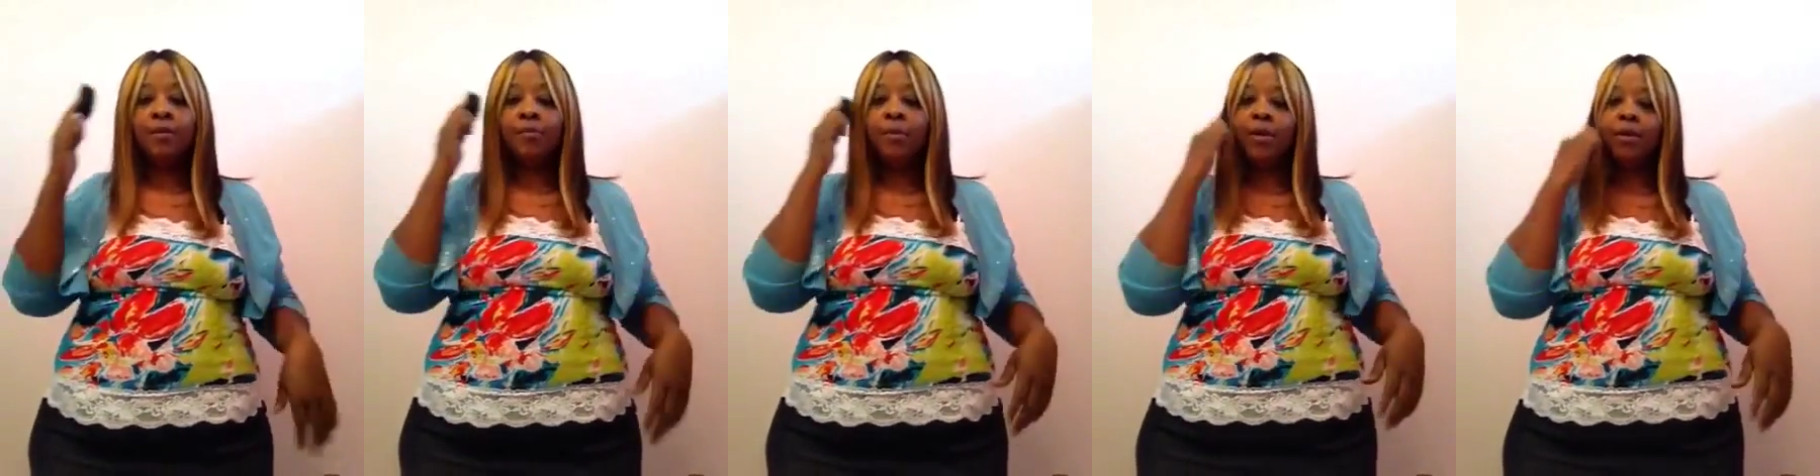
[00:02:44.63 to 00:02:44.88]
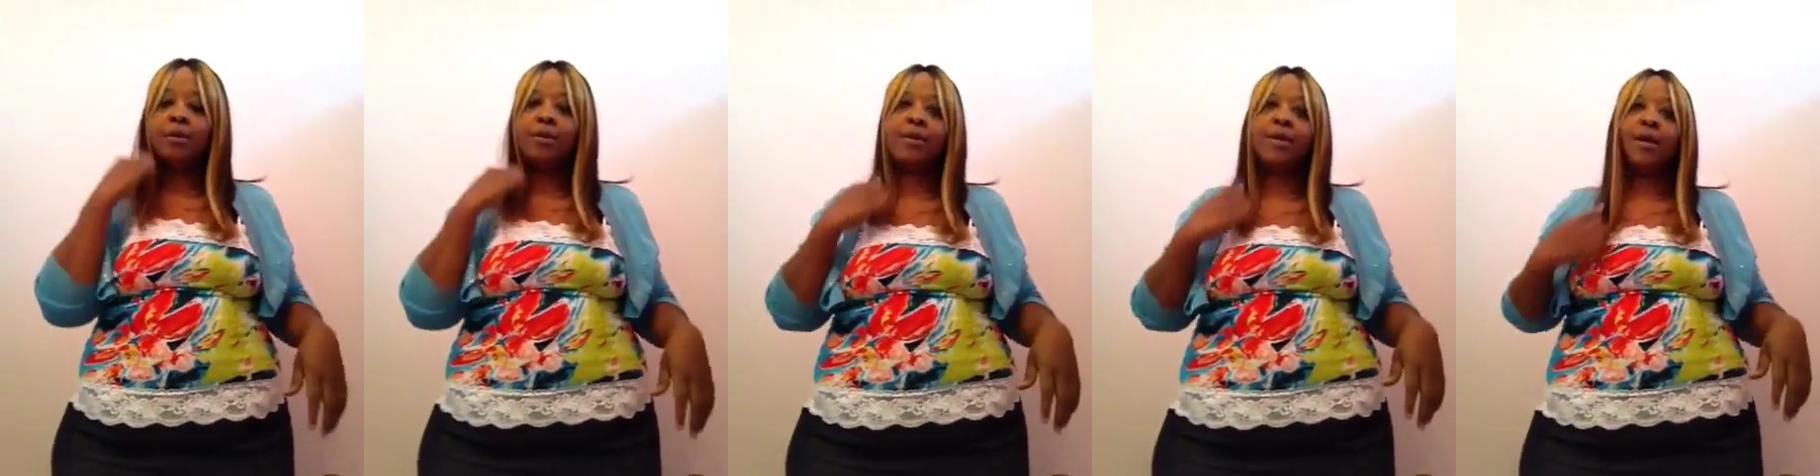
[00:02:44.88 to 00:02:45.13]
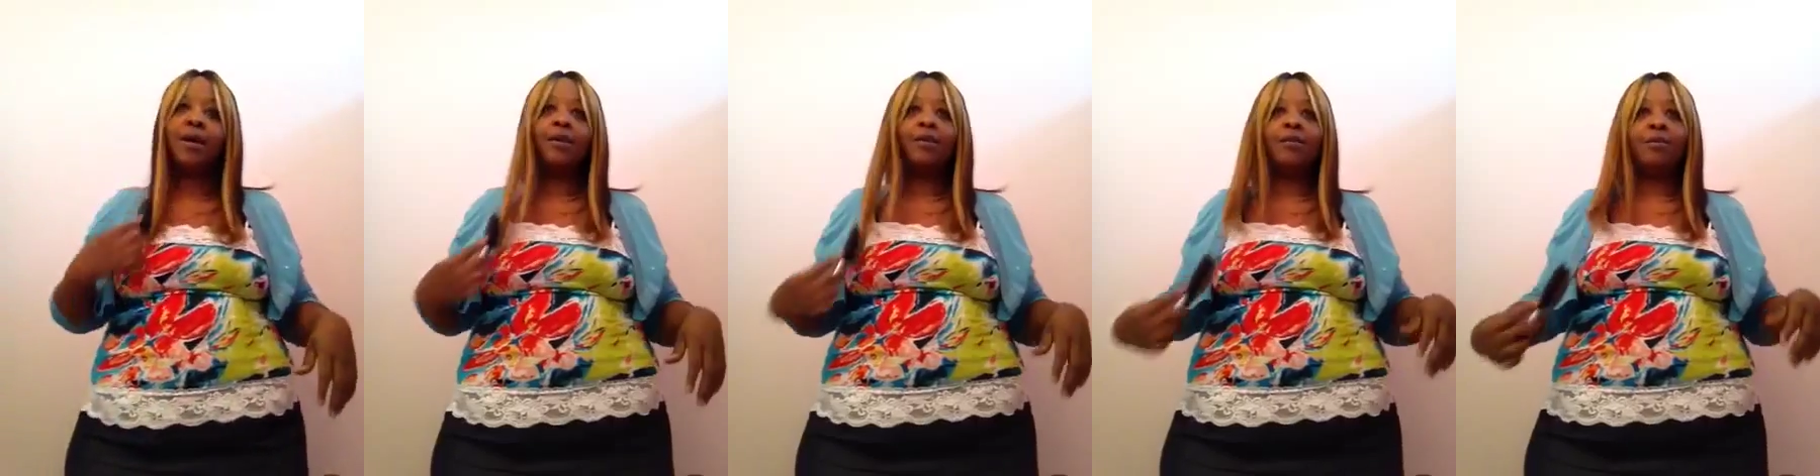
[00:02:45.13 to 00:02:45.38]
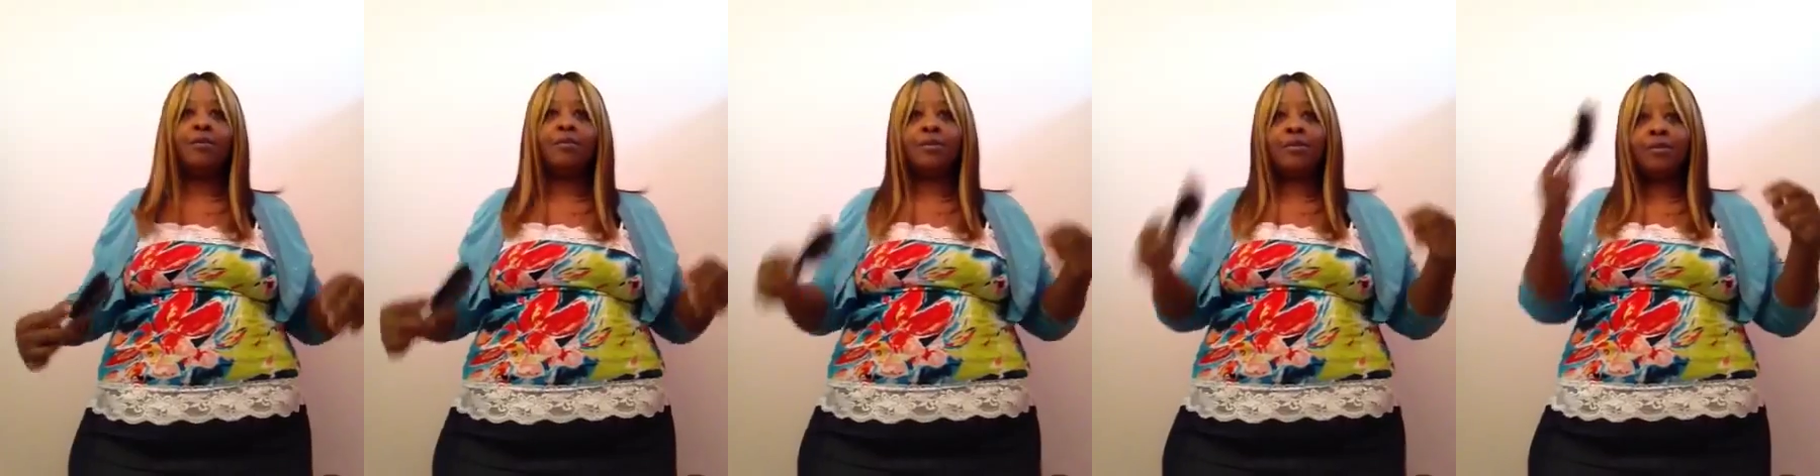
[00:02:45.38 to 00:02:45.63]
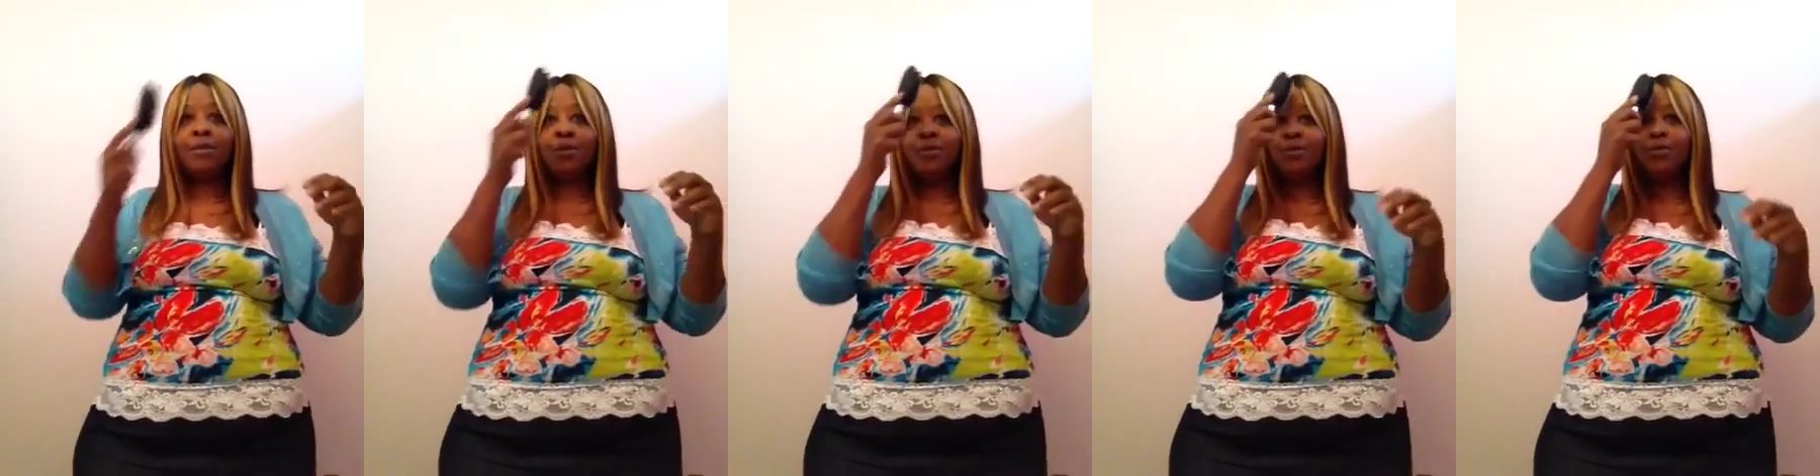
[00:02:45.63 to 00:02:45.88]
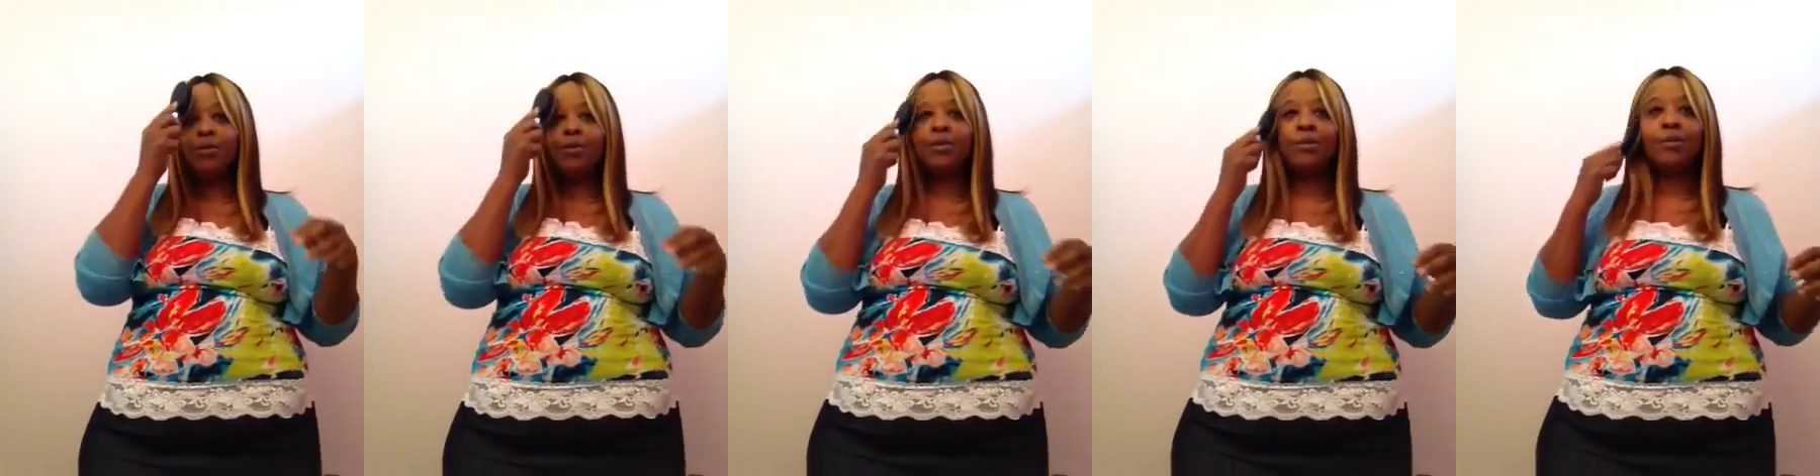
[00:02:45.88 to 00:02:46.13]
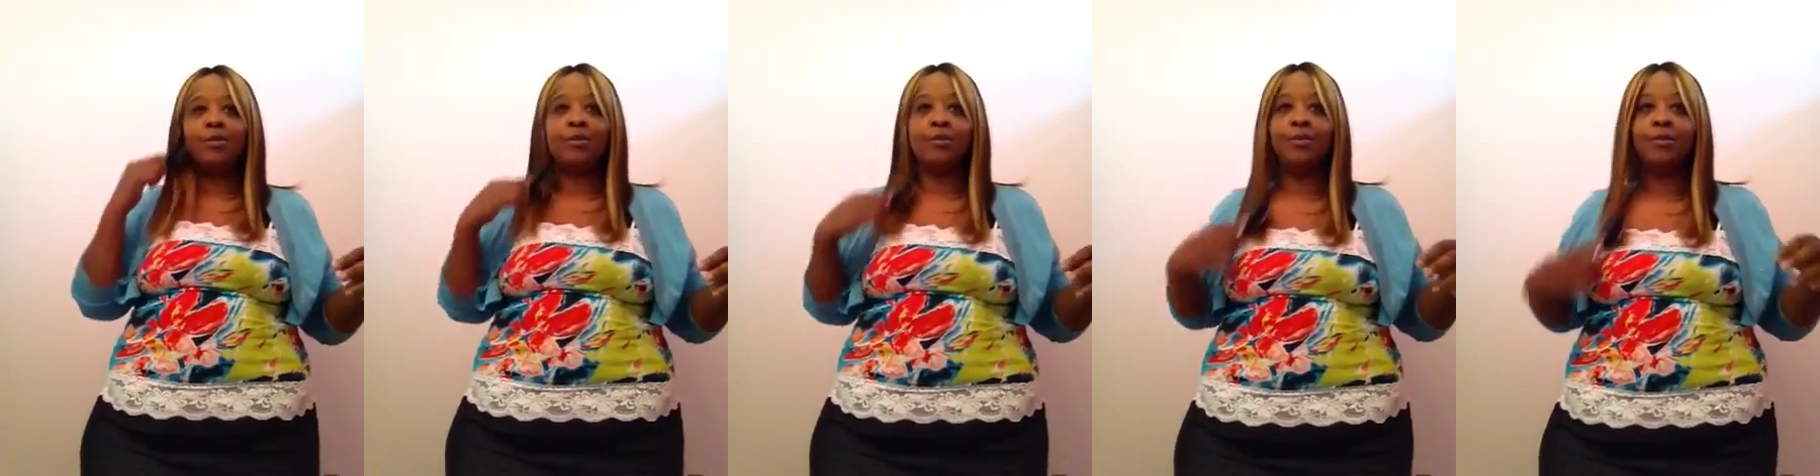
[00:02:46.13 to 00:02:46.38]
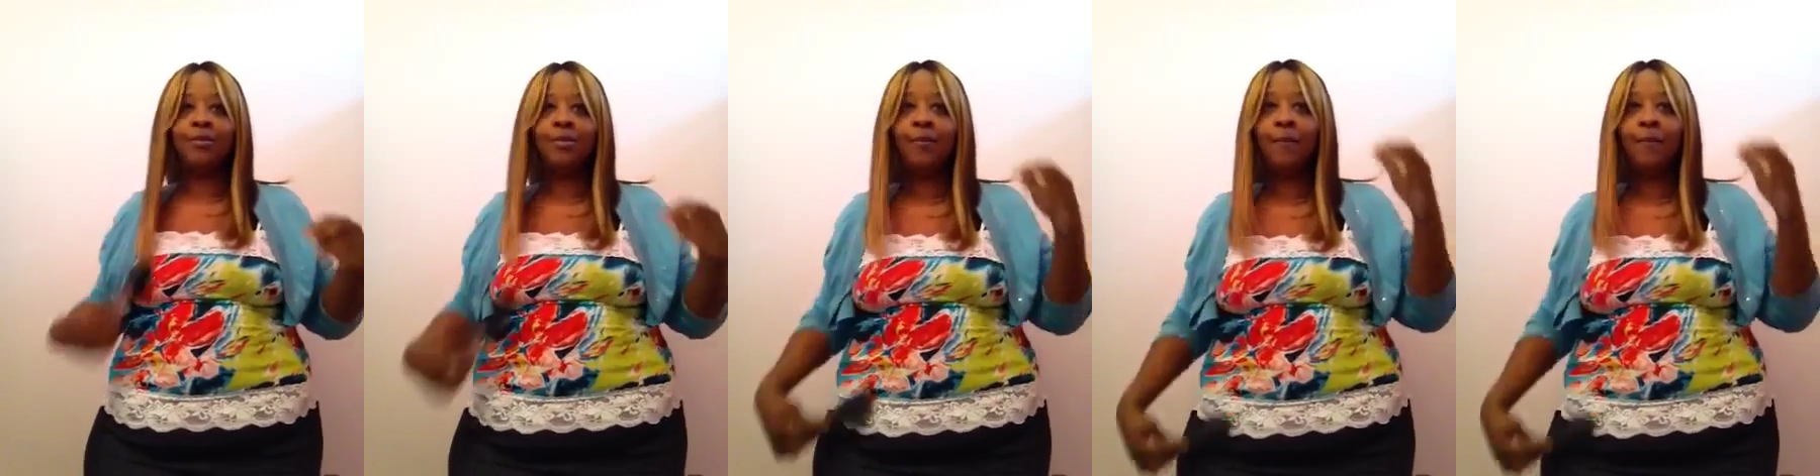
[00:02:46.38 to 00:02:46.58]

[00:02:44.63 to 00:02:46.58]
middle counter looks cute too.